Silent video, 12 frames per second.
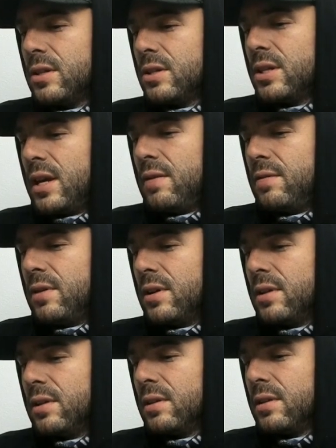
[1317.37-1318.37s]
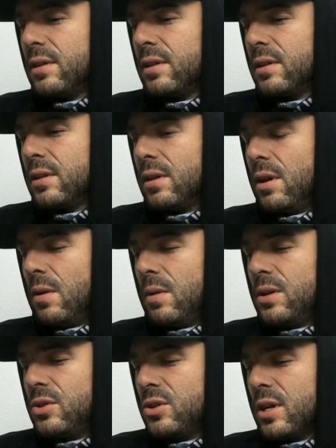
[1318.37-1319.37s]
save the. Oh,
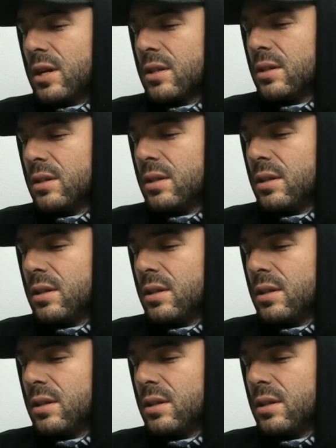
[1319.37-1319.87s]
it is checked.